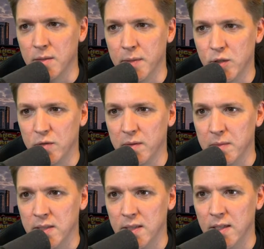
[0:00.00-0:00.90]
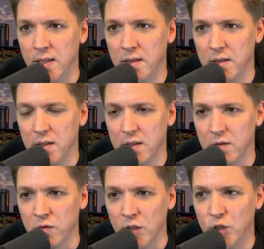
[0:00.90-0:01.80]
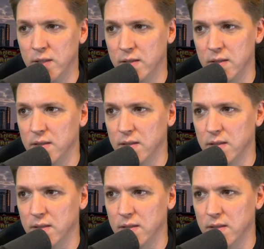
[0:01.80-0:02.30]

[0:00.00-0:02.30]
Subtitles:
a picture from the CNE. French's.